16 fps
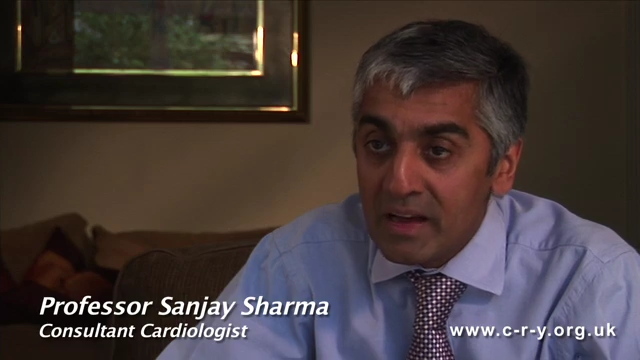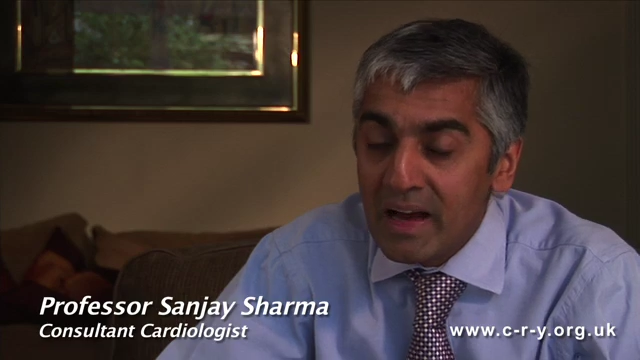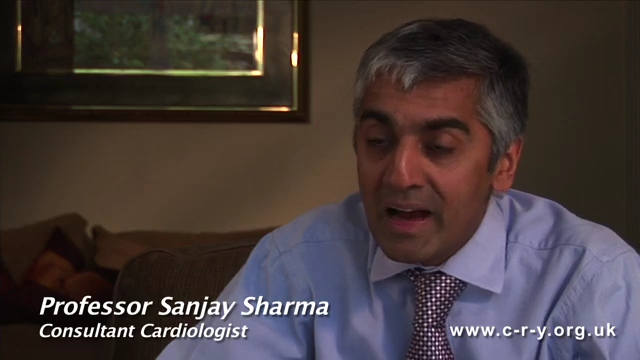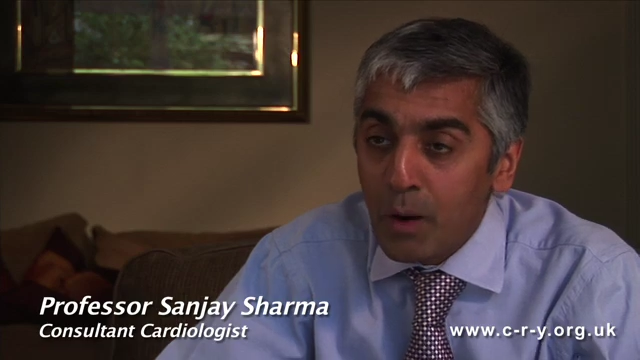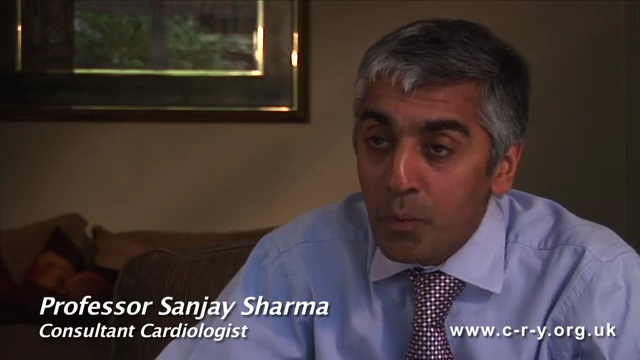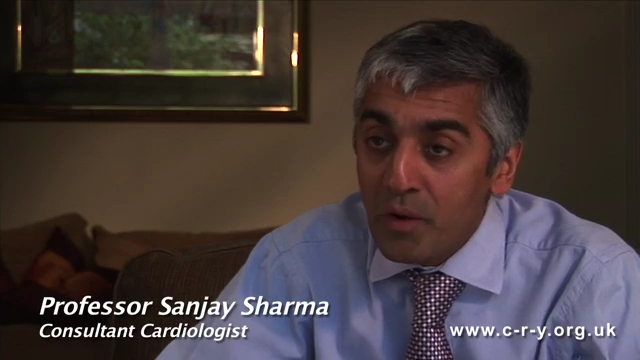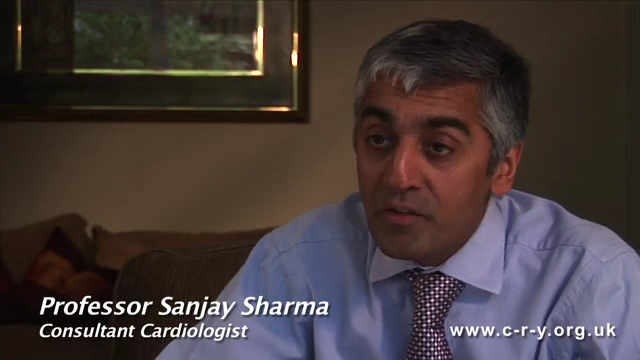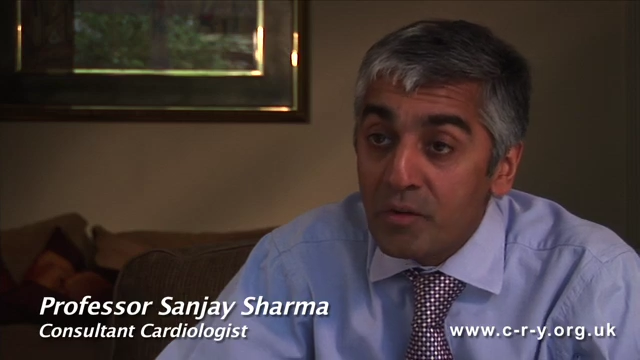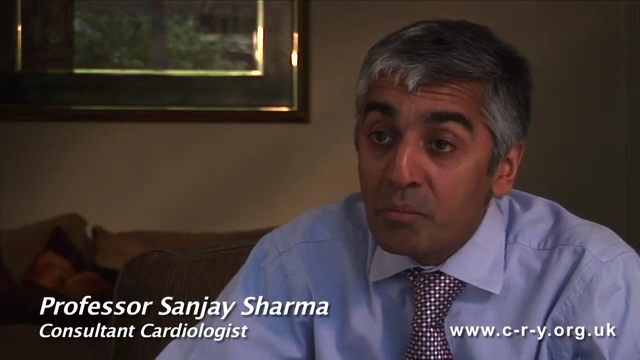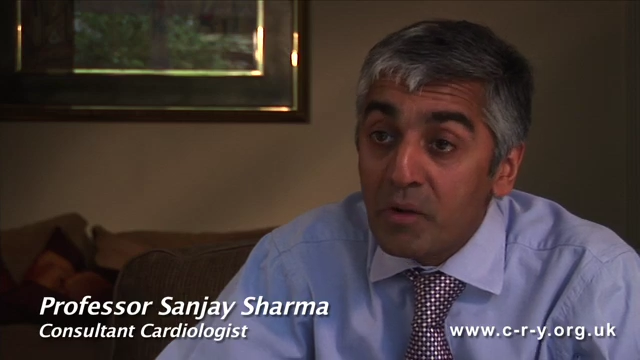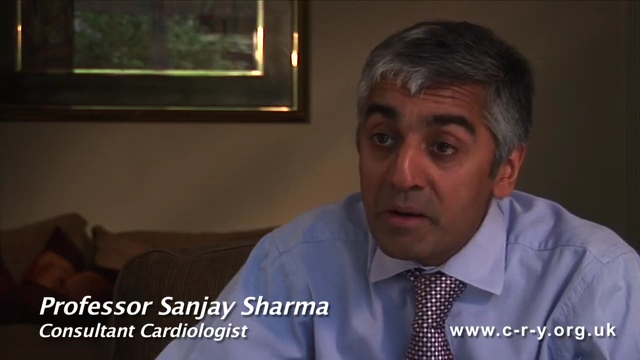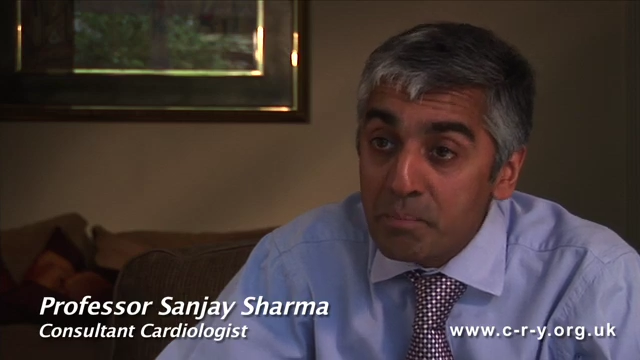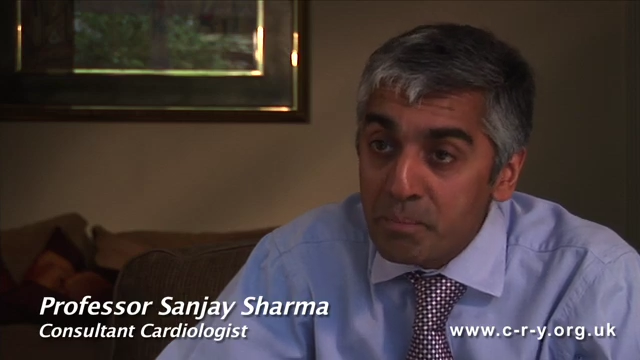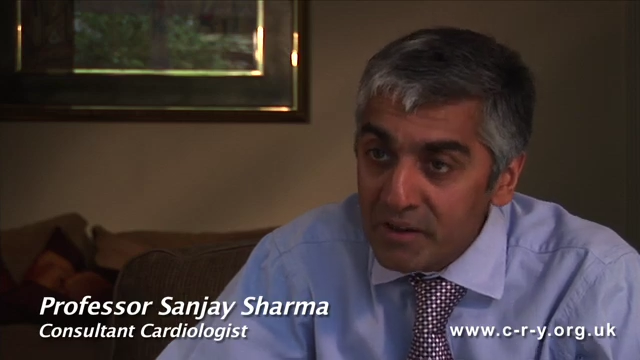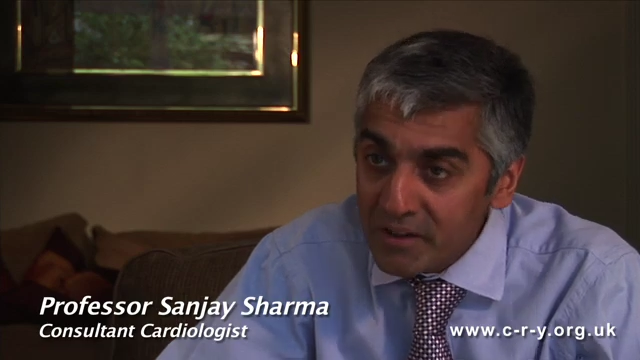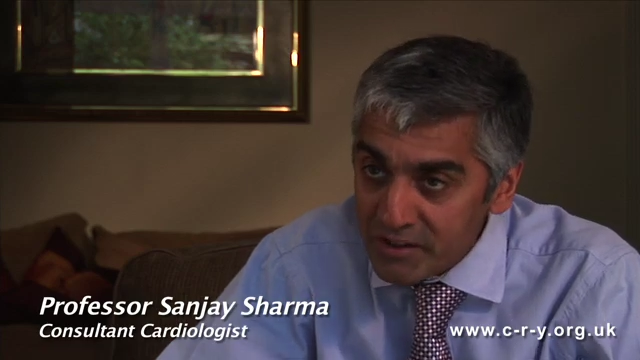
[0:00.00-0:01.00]
However, my
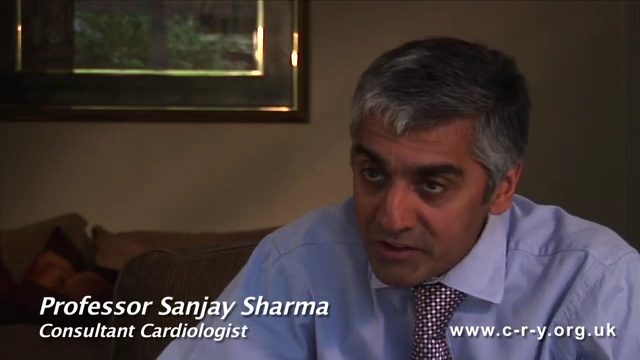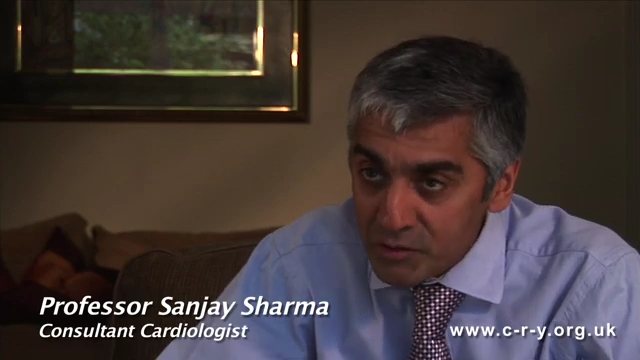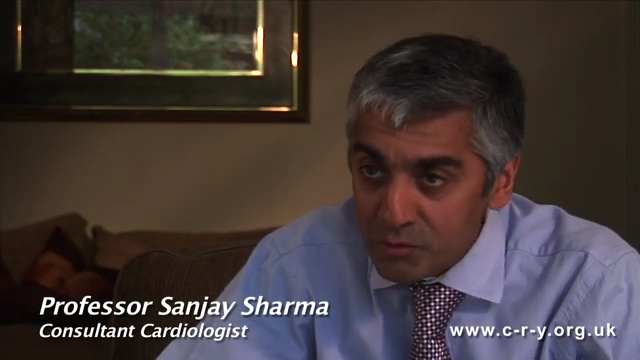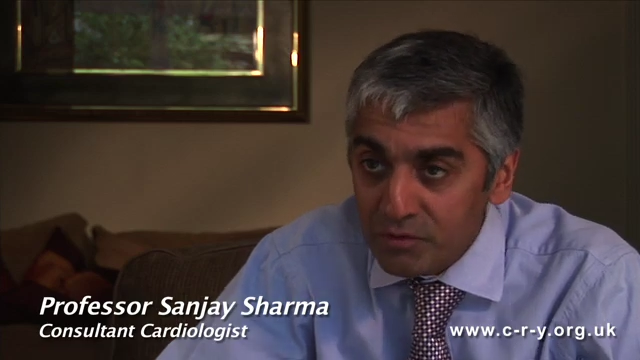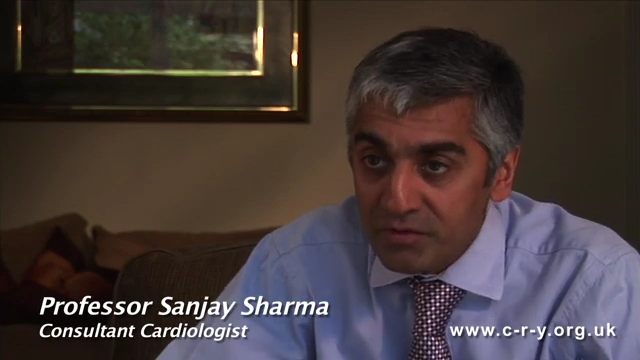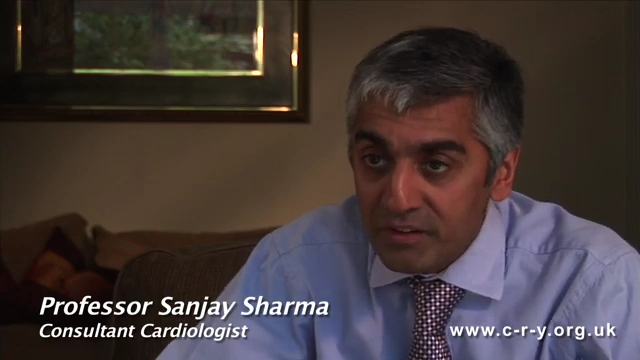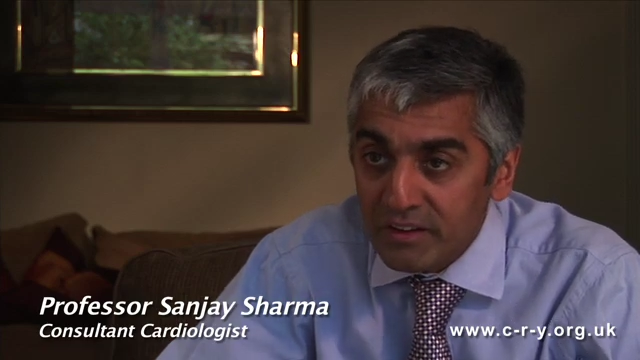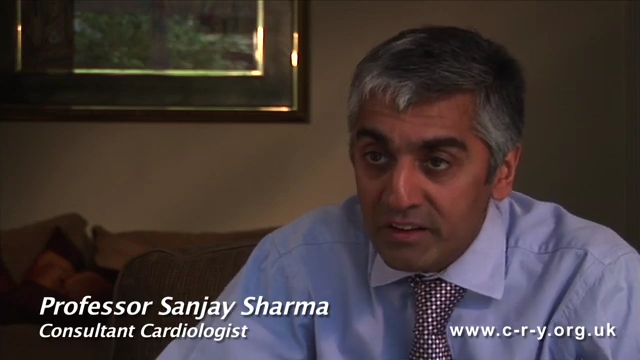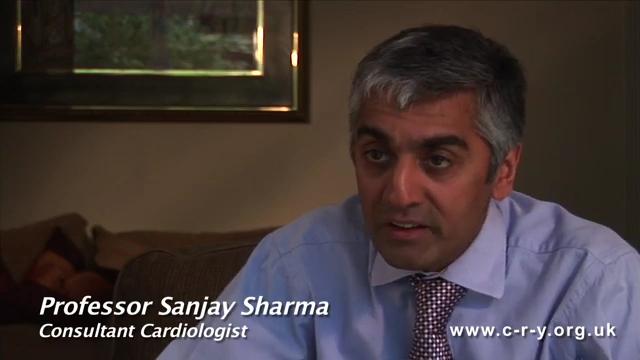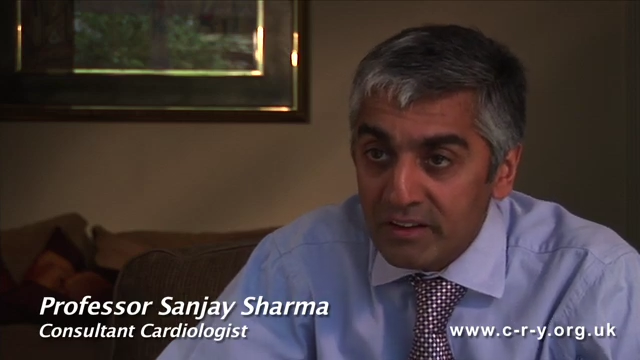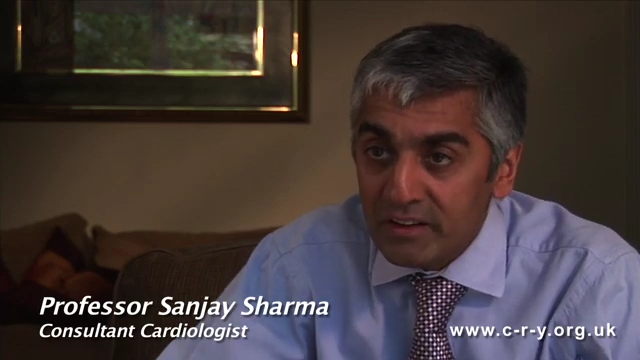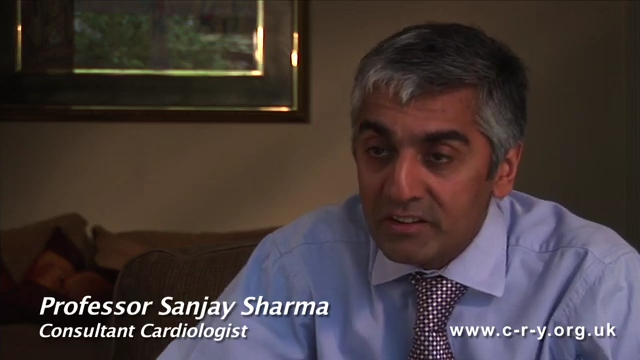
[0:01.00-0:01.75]
personal feeling